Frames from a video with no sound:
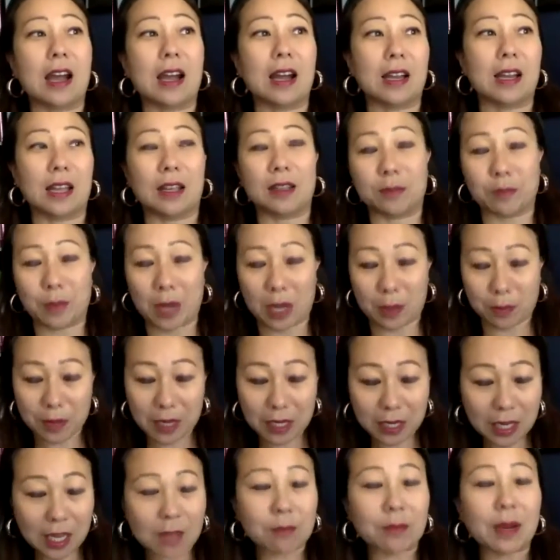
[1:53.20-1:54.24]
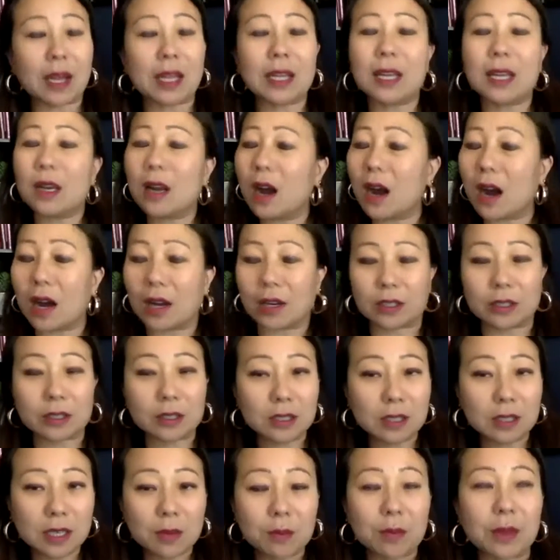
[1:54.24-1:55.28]
It might get hotter,
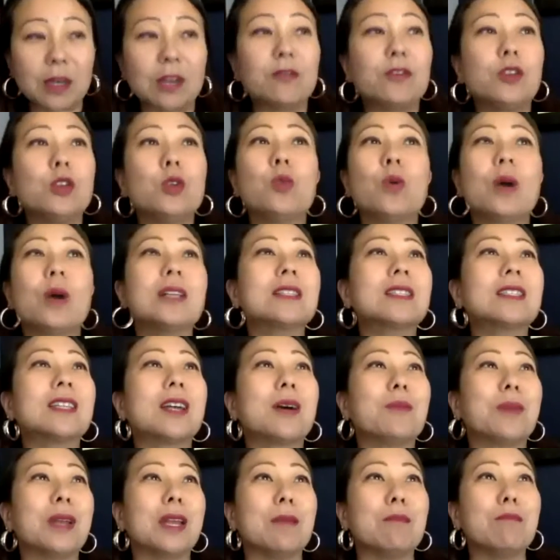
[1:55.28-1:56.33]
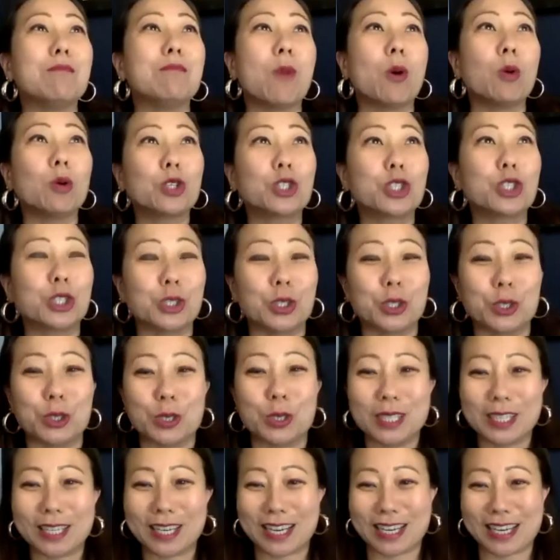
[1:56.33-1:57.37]
but if you want some emotional
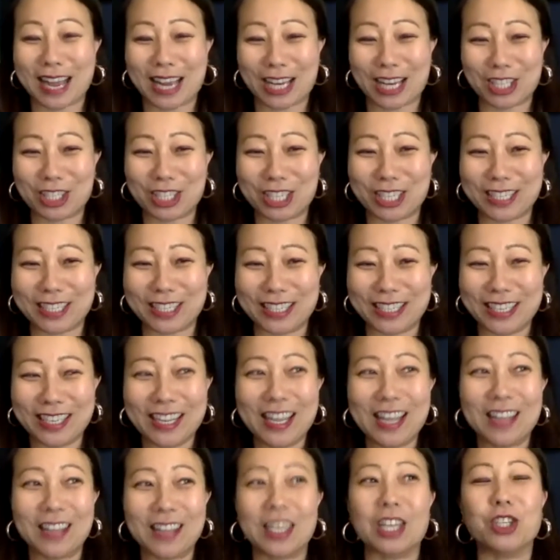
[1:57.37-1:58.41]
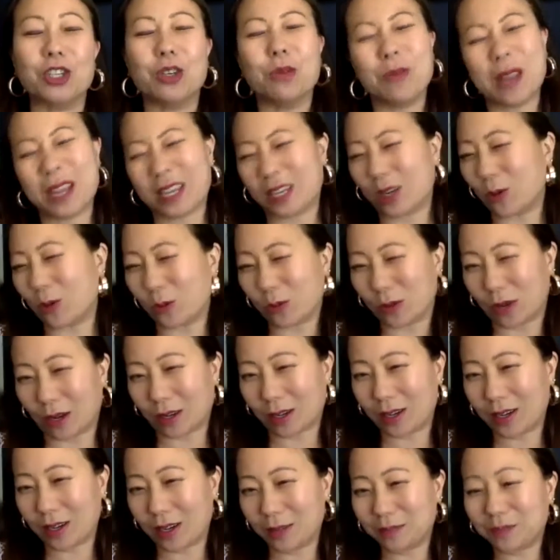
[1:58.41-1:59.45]
connection, then you'll make it work.
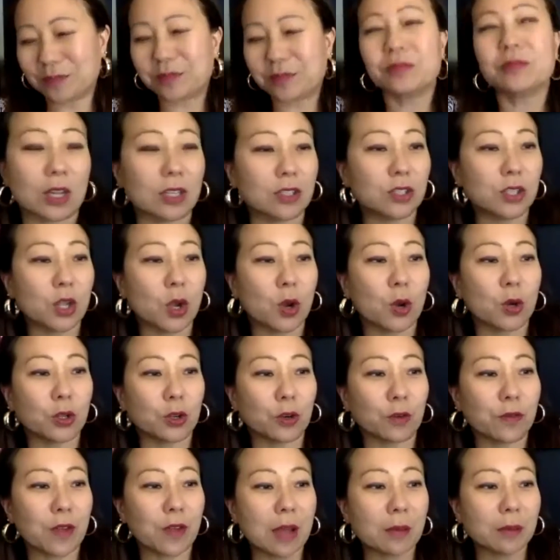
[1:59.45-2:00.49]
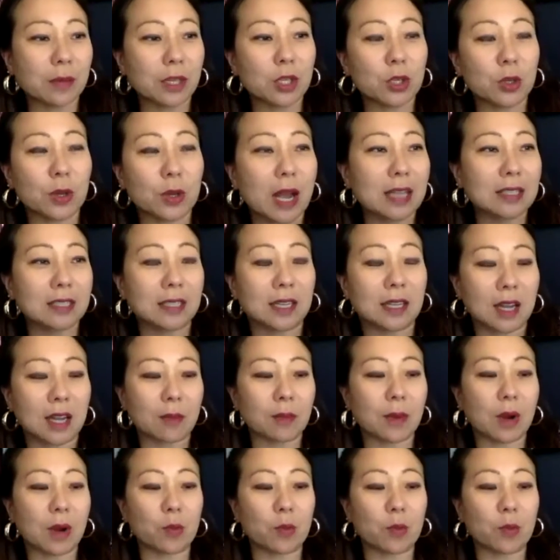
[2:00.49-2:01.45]
And so your family, you guys can come up